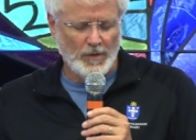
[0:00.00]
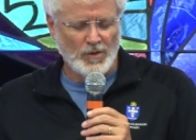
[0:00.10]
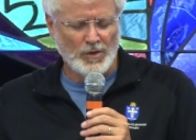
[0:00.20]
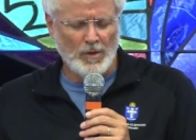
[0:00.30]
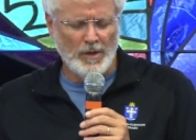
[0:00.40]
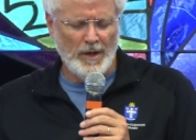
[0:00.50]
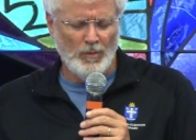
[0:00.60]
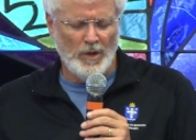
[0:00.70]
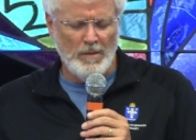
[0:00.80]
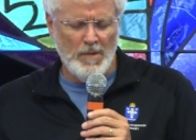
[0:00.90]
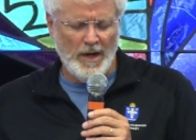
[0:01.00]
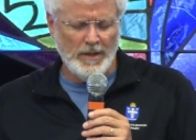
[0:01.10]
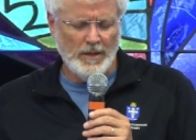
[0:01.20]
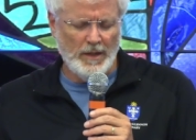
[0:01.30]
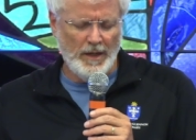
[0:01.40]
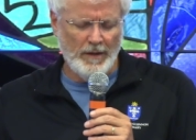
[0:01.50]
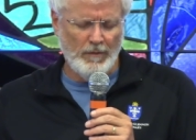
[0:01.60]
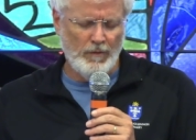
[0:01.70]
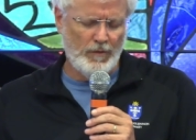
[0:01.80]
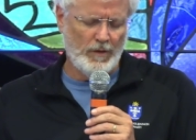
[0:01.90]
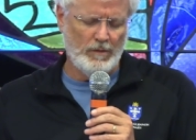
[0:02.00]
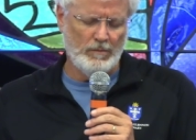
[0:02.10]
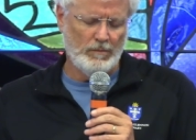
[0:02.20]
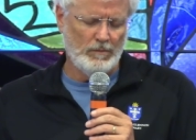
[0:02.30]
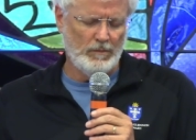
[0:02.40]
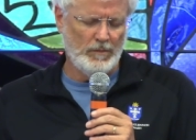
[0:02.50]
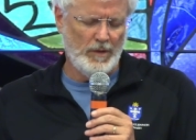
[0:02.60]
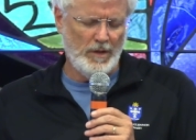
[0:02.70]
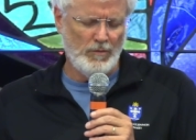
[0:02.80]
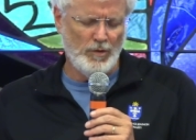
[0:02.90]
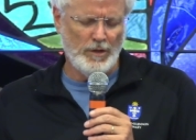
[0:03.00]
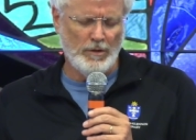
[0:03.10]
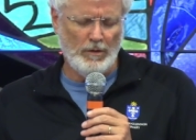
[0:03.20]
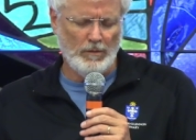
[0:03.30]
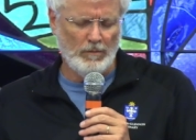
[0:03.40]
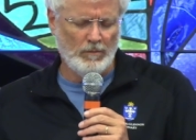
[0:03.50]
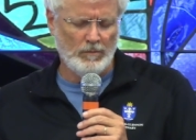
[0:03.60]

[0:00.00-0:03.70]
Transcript: So that we might give in return.